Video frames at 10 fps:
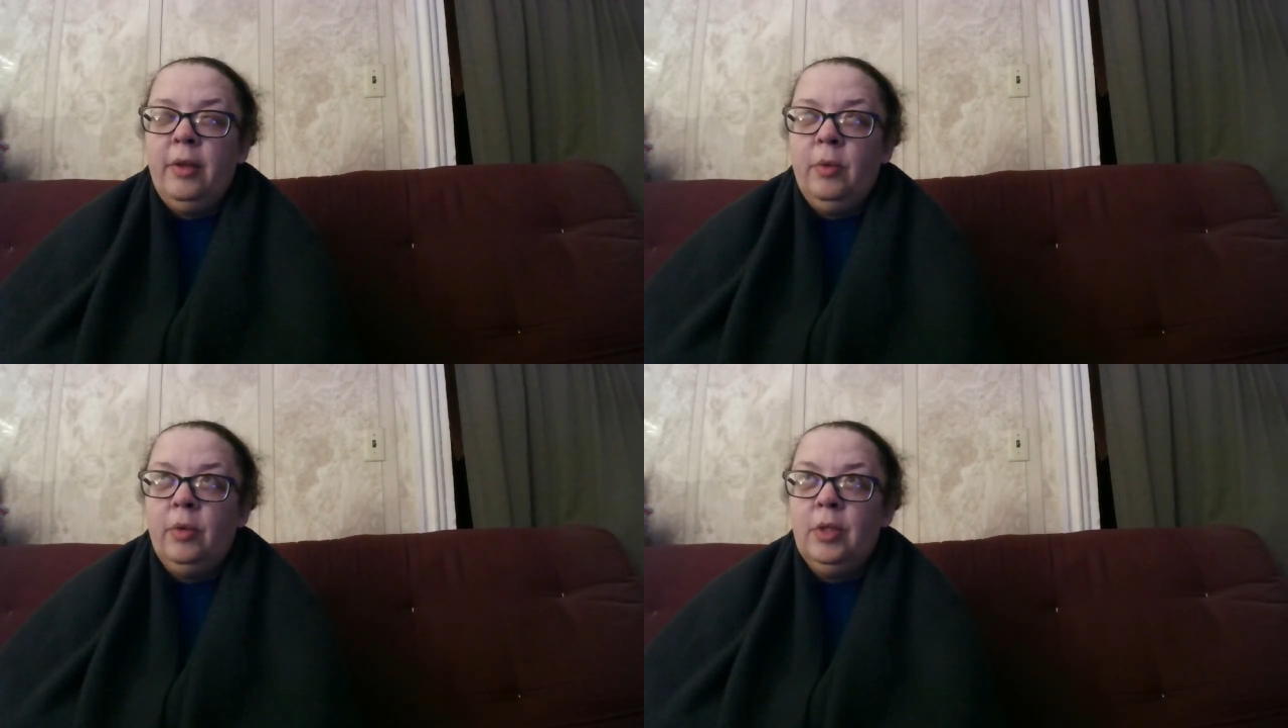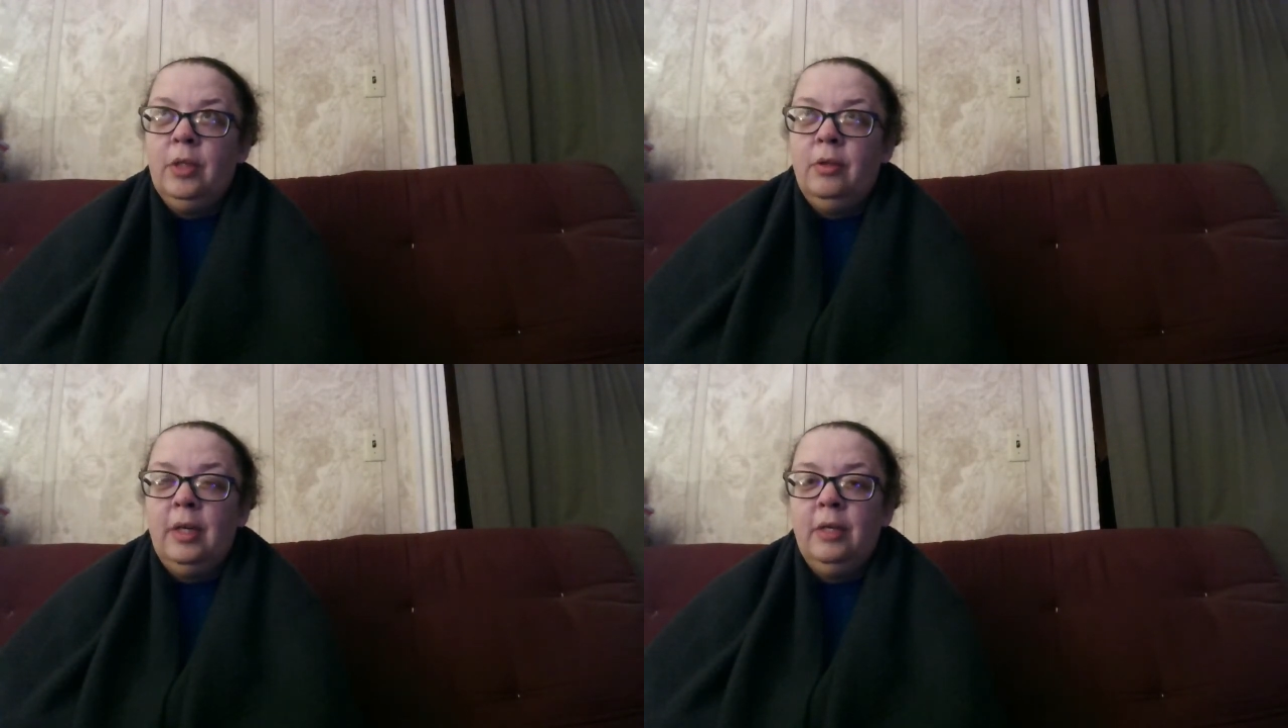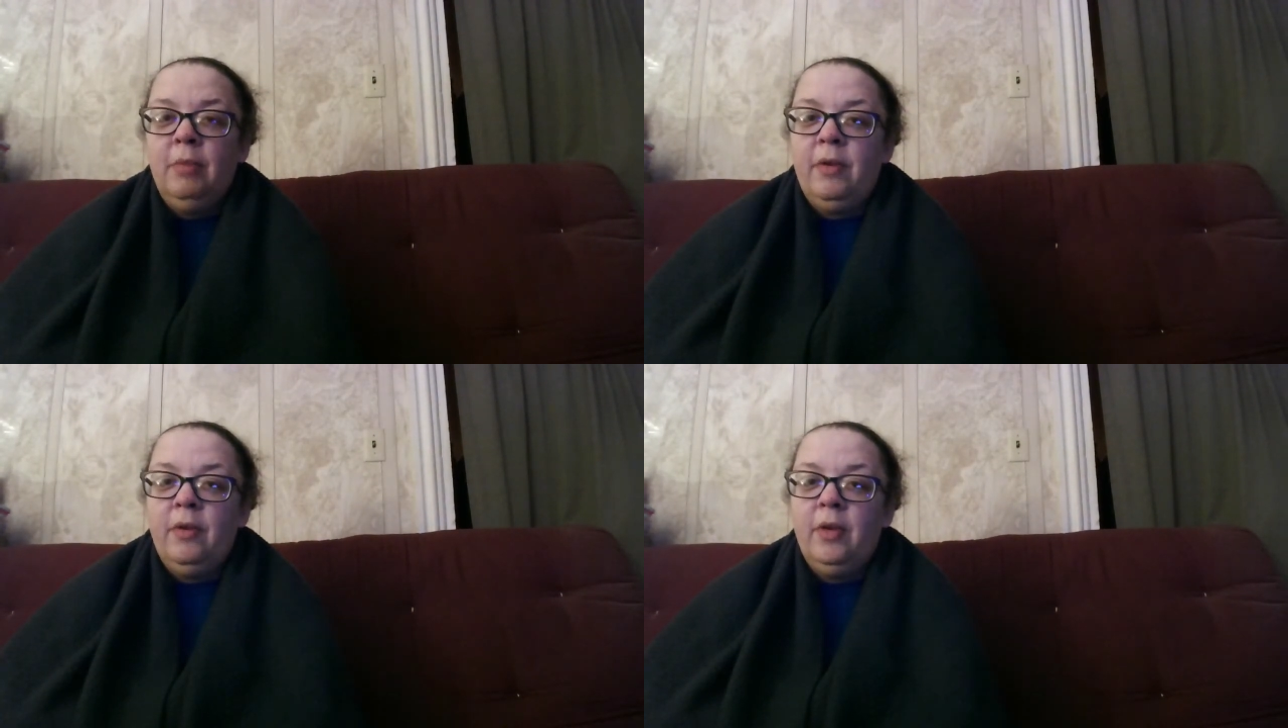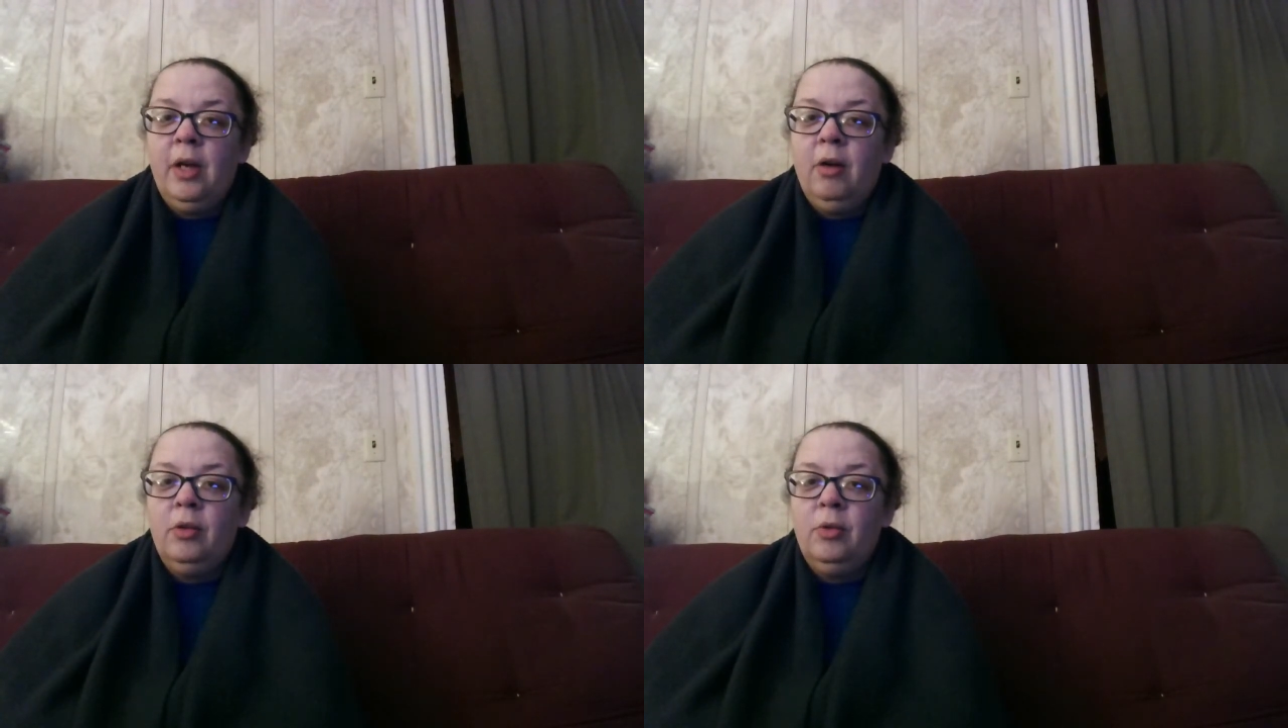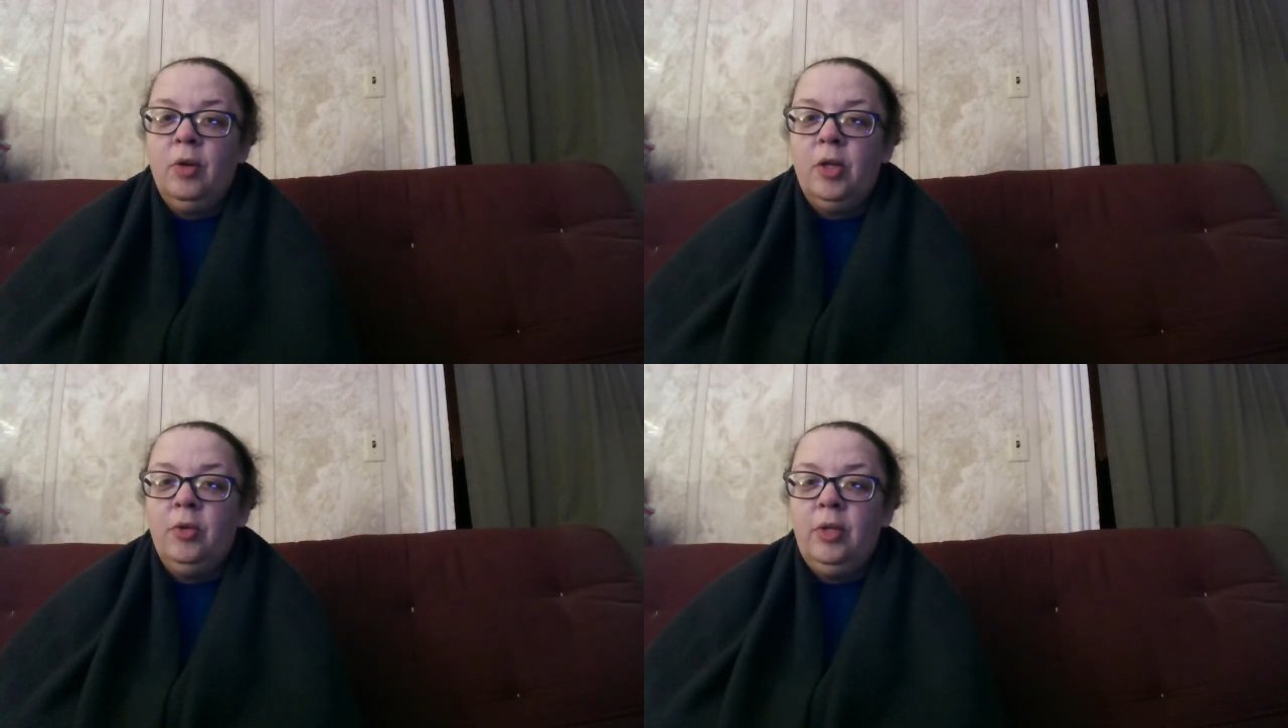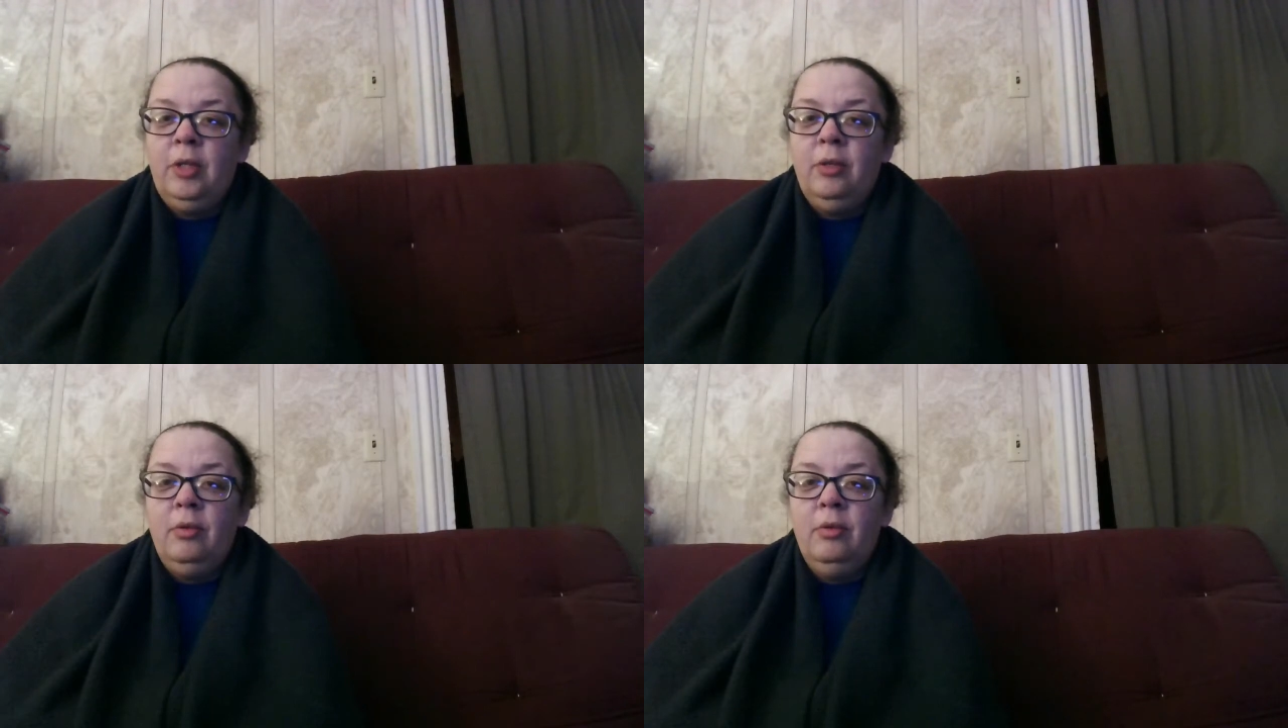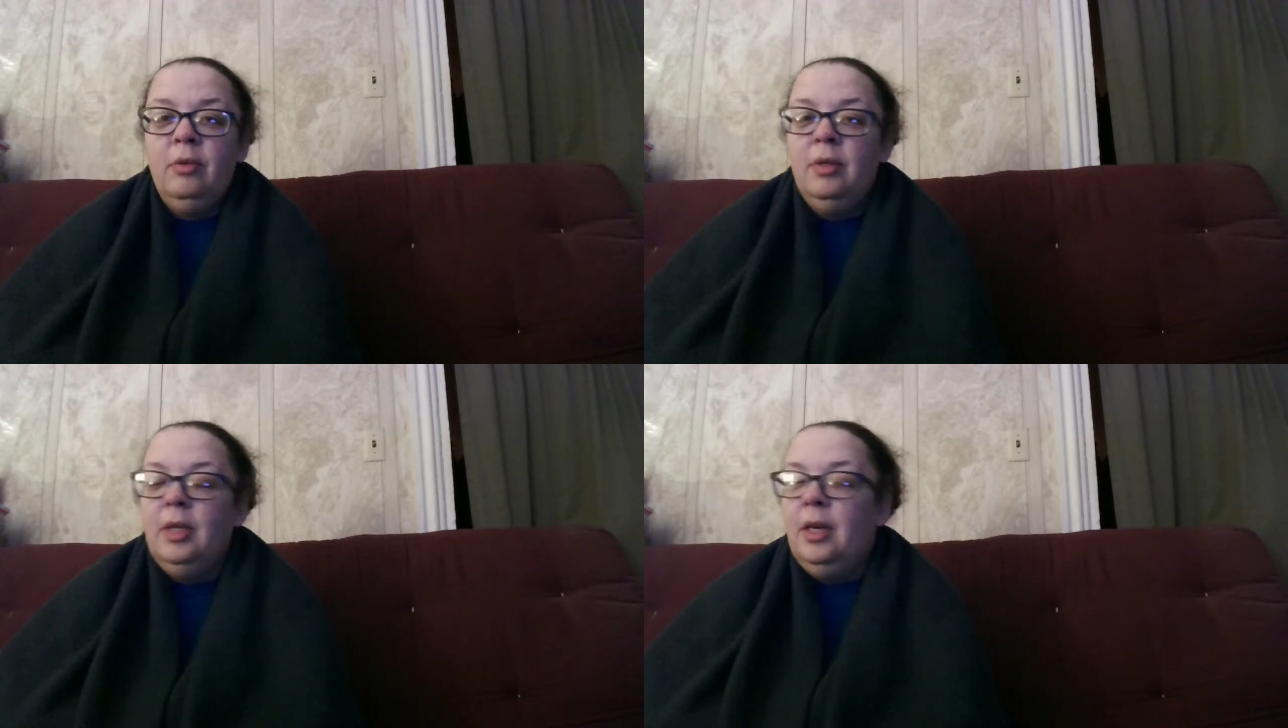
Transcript: I think when I was little, I think my favorite characters are R2-D2.